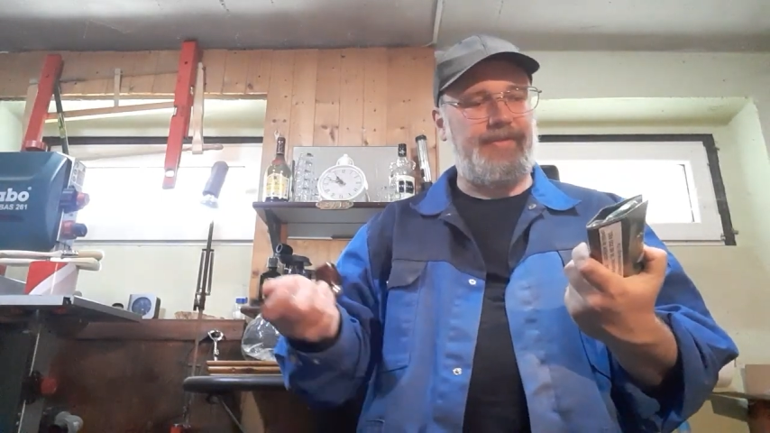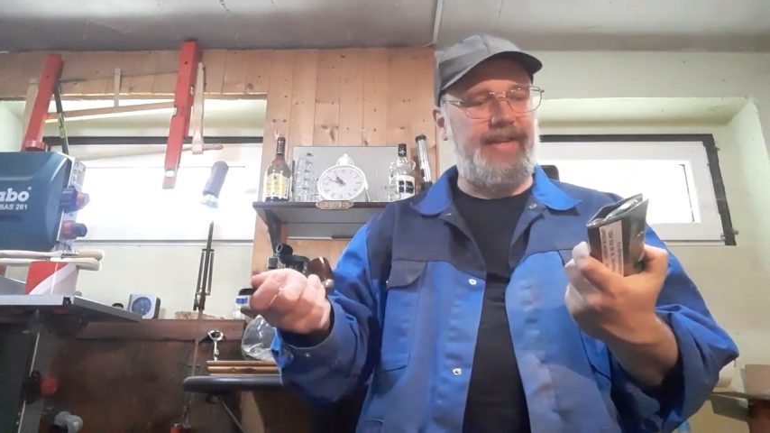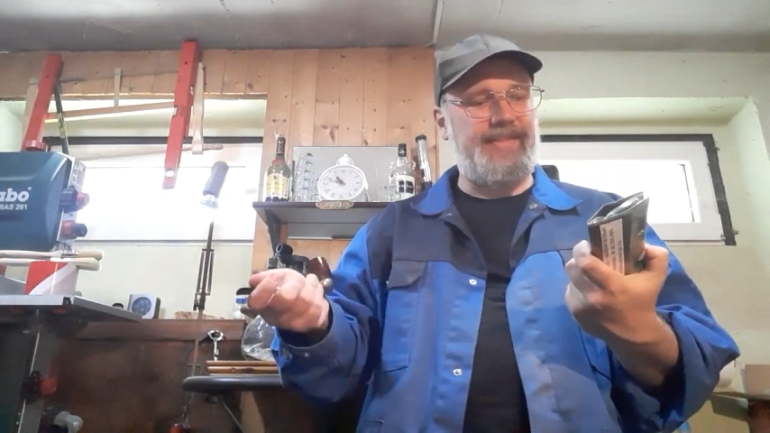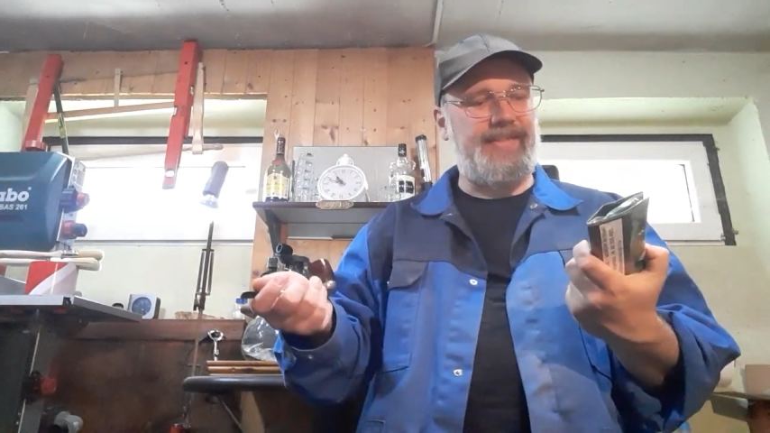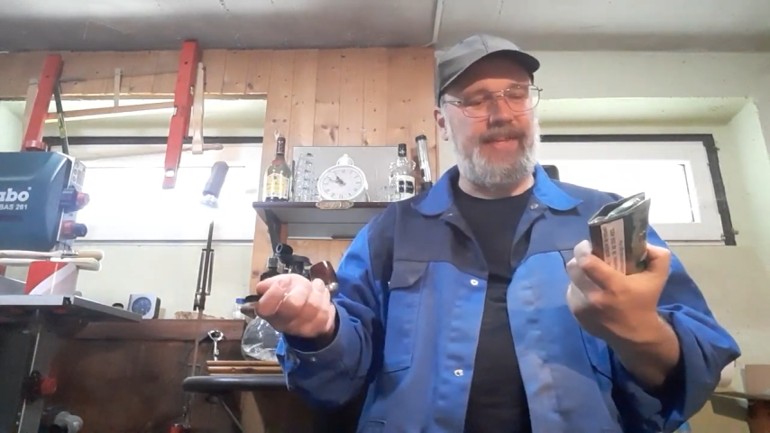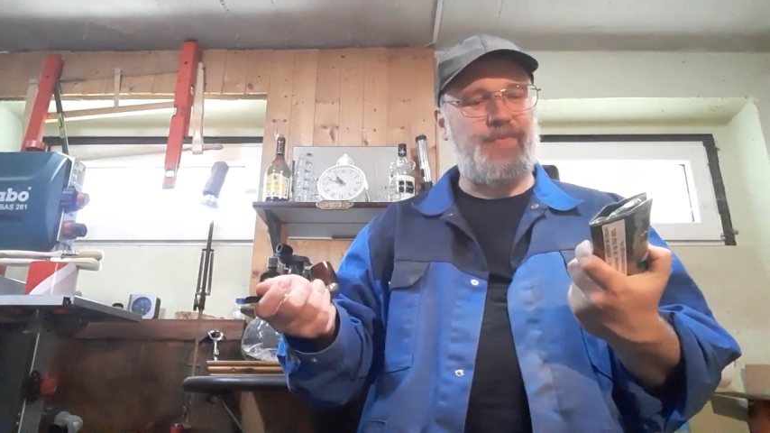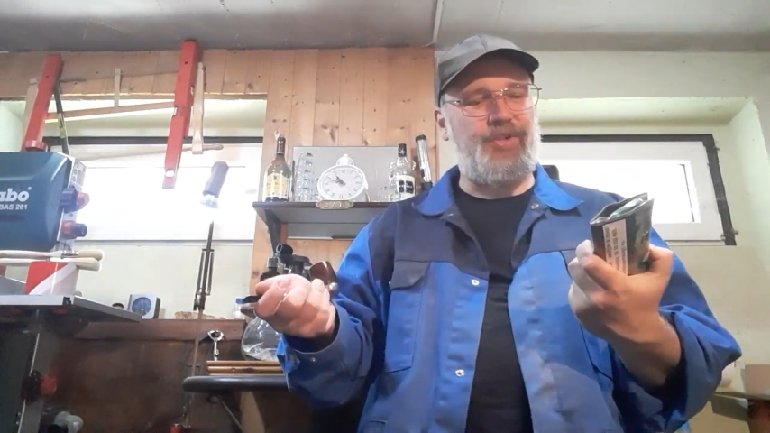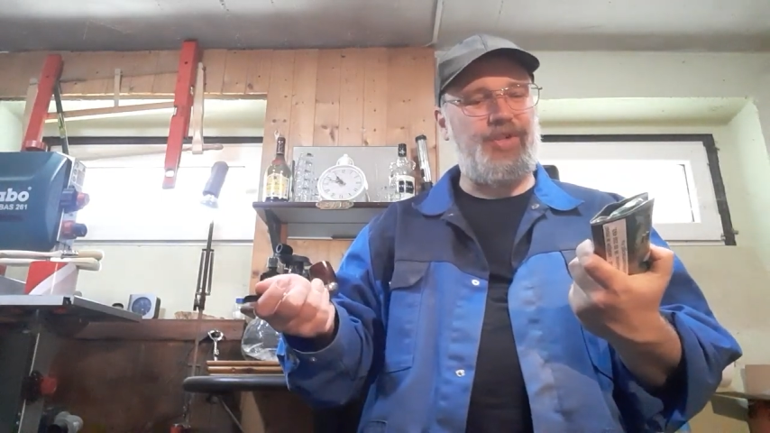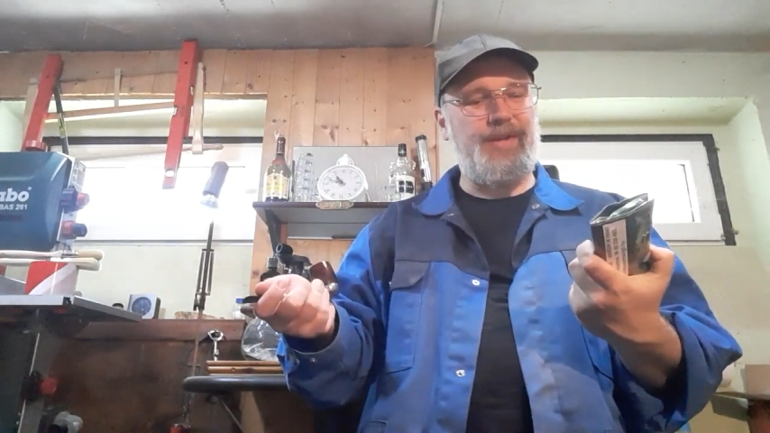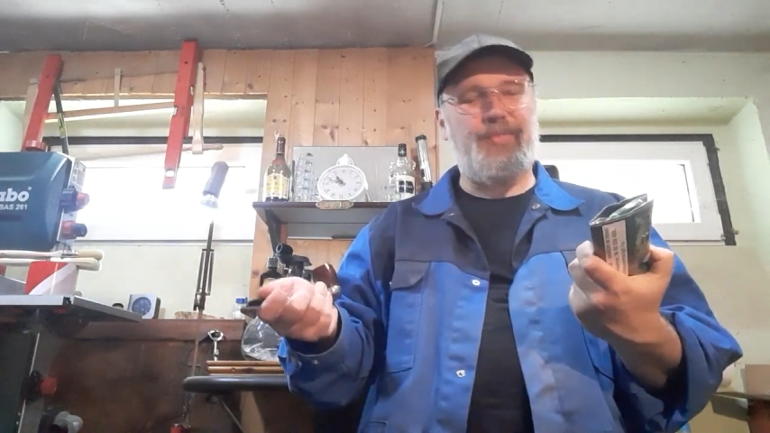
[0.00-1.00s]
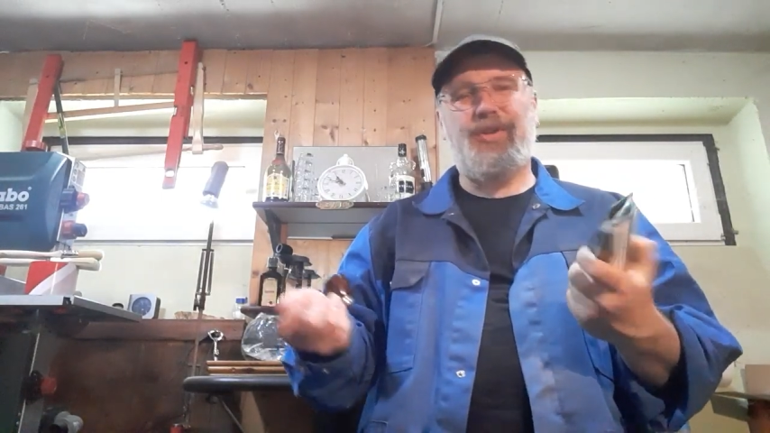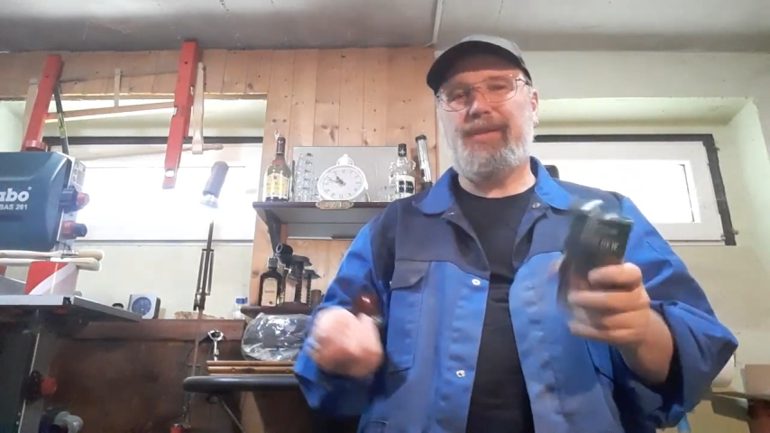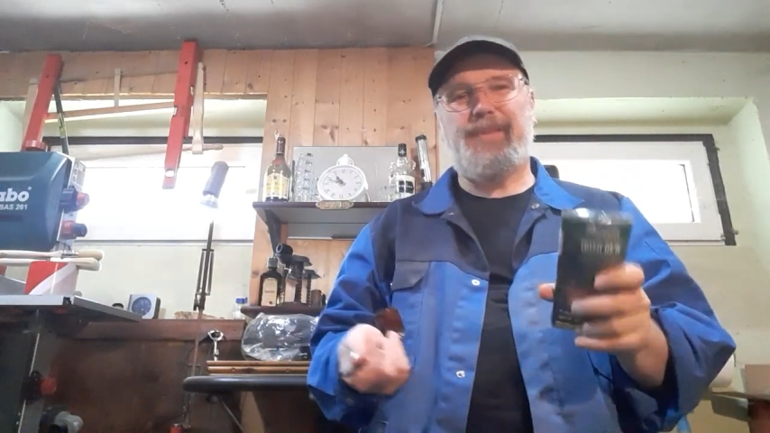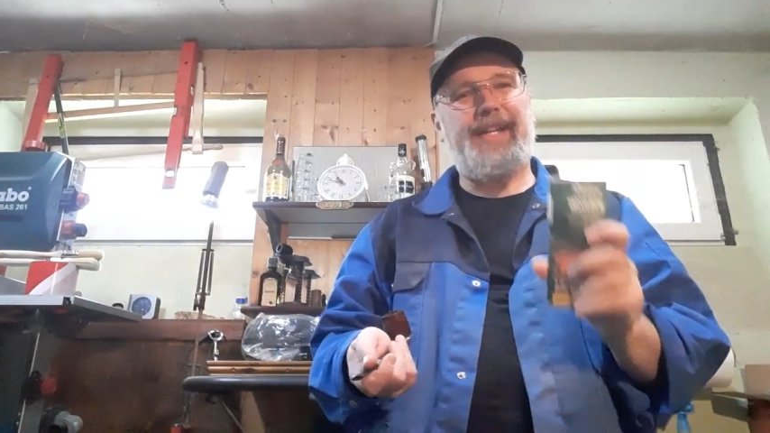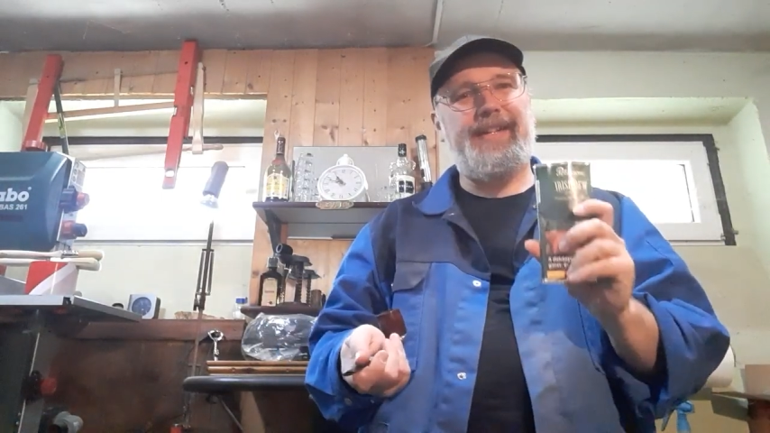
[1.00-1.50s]
As it says, Virginia
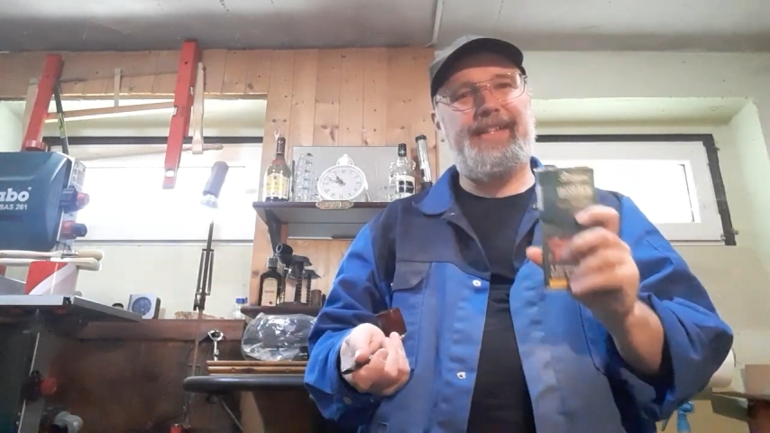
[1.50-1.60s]
Burley blend,